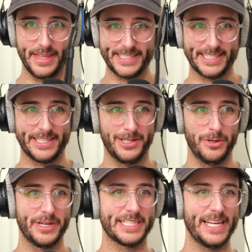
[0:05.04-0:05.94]
This is the
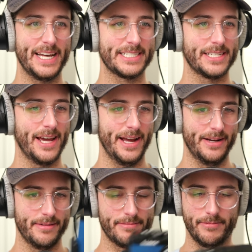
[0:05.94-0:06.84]
LUMIX
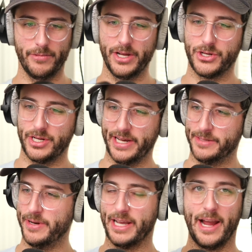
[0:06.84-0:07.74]
S9, which has
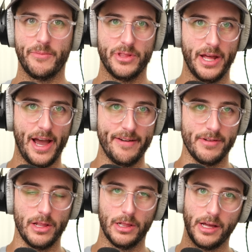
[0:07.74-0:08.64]
been a camera that I've
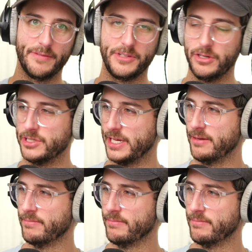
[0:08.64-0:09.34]
loved using.